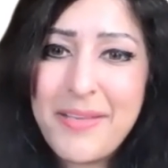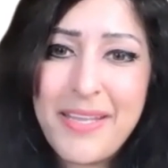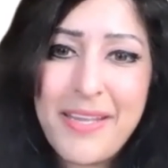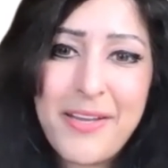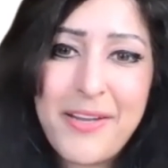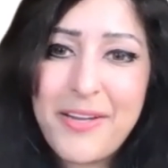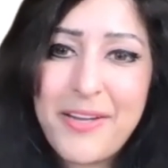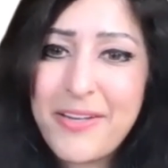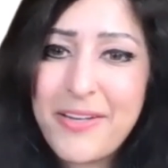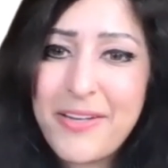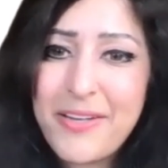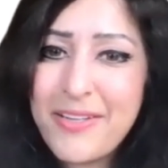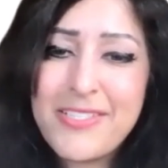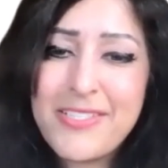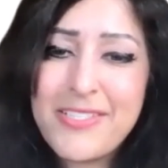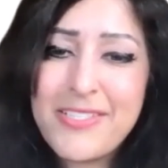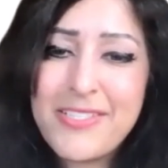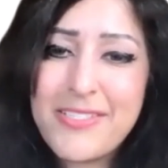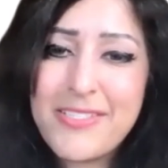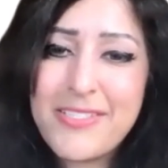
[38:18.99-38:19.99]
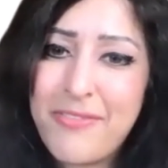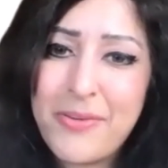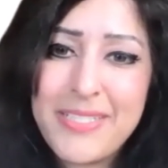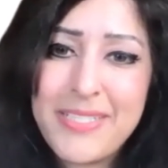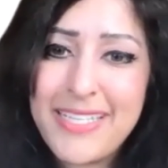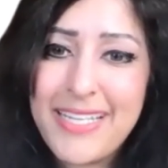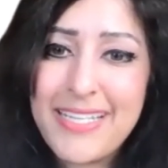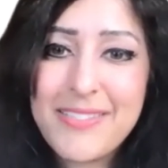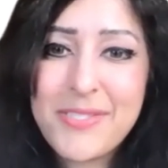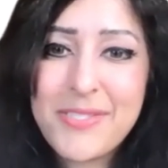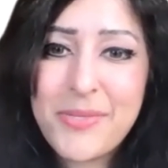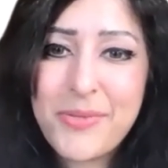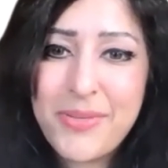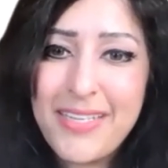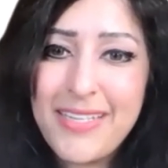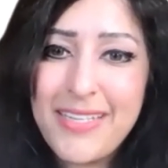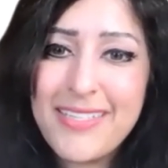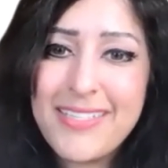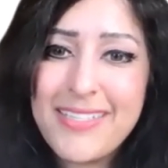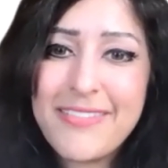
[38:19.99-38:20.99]
encourage everyone to get
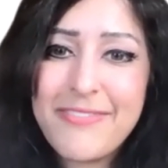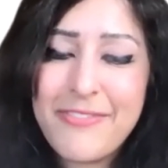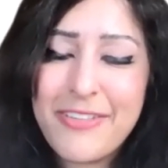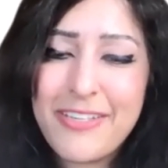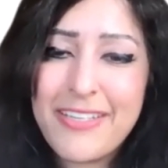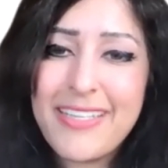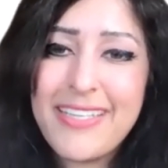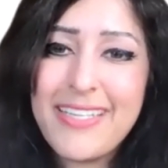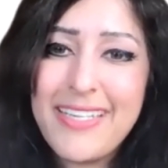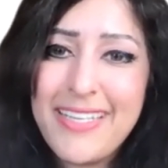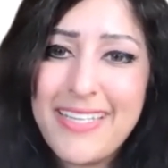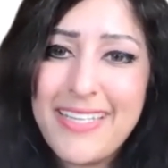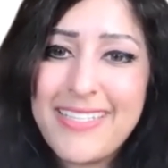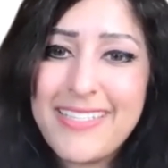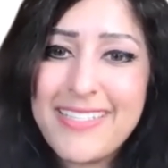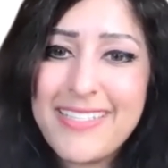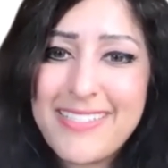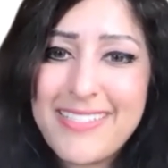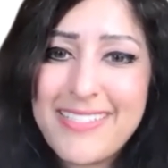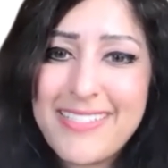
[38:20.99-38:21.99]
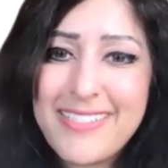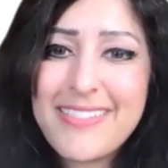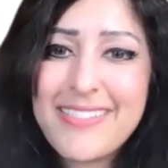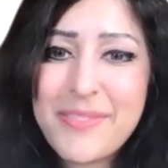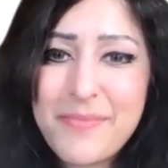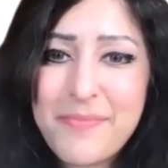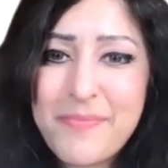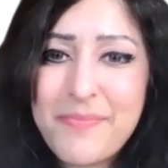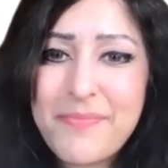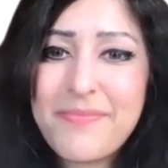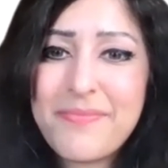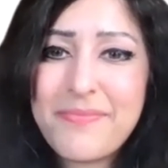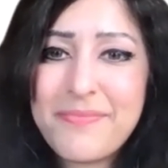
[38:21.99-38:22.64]
screened for kidney conditions?